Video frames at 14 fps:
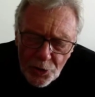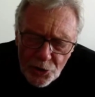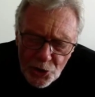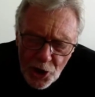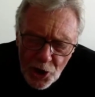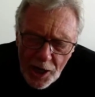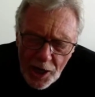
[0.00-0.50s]

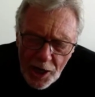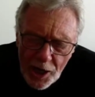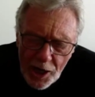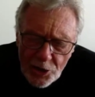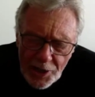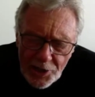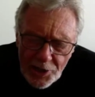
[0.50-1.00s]
The
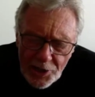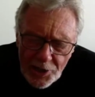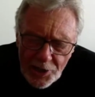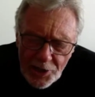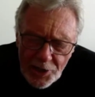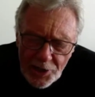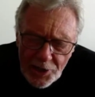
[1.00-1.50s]
change that
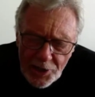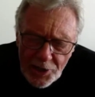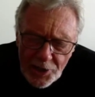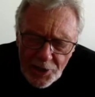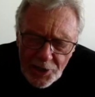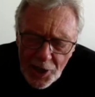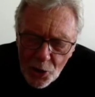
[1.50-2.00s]
needs
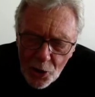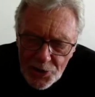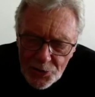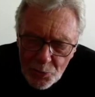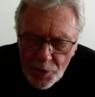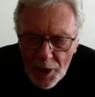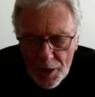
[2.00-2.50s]
to take
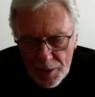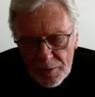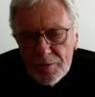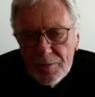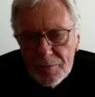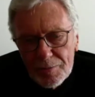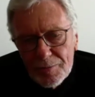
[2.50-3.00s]
place, of
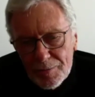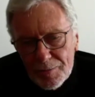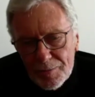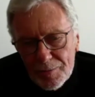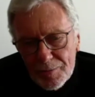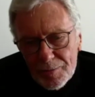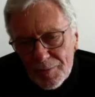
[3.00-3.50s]
course, is
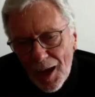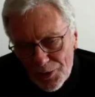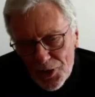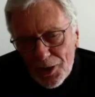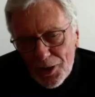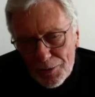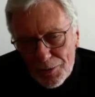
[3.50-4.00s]
within
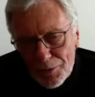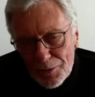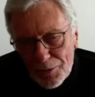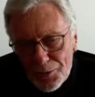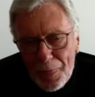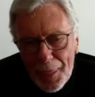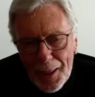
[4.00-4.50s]

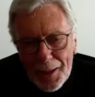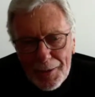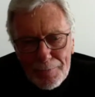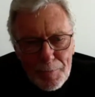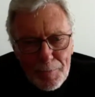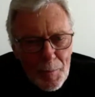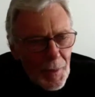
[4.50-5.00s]
ourselves,
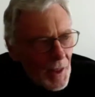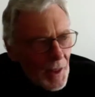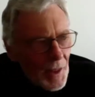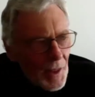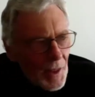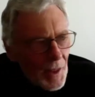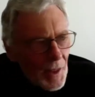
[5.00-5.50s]

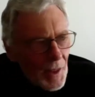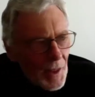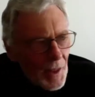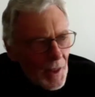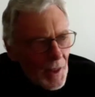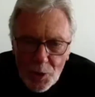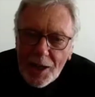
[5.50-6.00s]

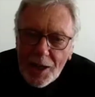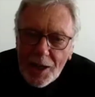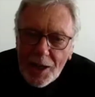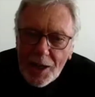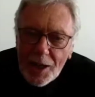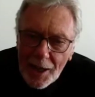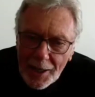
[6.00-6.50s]

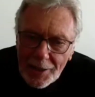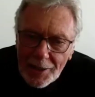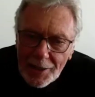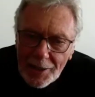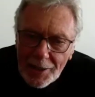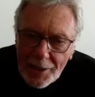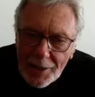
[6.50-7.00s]
individually and
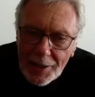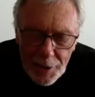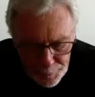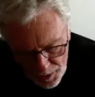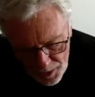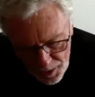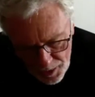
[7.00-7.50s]

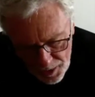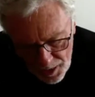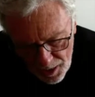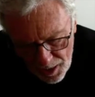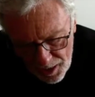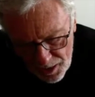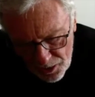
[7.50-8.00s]
collectively.
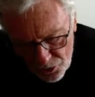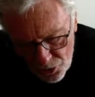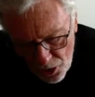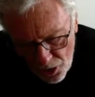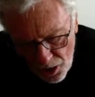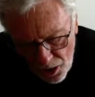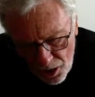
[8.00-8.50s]

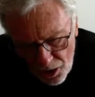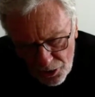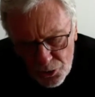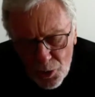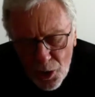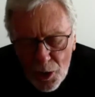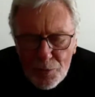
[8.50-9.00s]

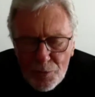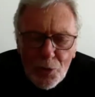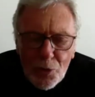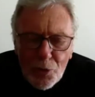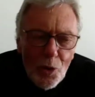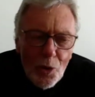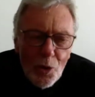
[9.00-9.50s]
Are you
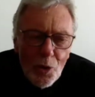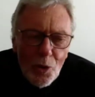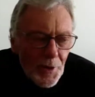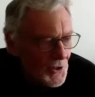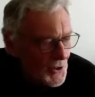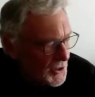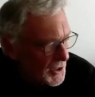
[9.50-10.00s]
hopeful
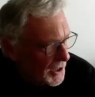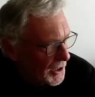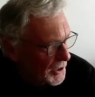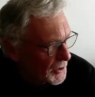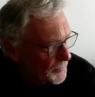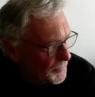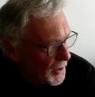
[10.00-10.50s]
that
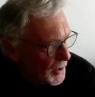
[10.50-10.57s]
this